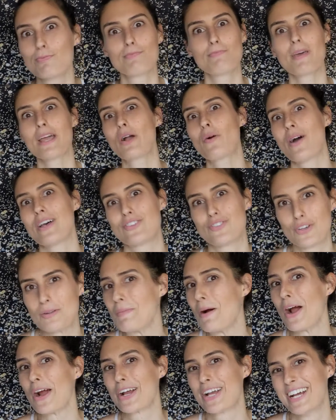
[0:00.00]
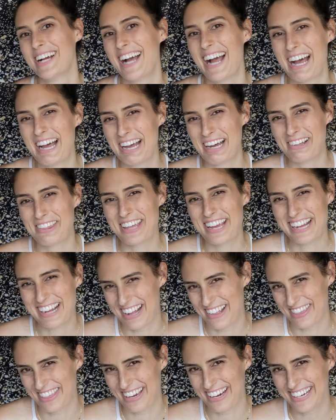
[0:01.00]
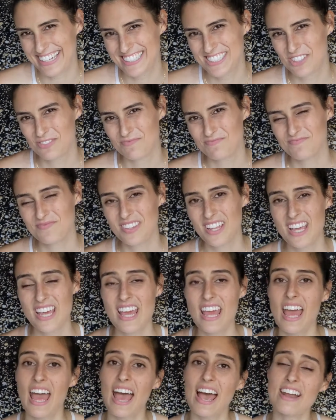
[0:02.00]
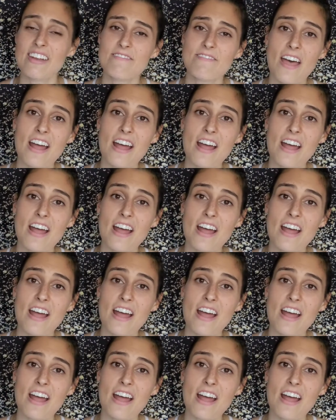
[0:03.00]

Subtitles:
big question mark how they got there. And in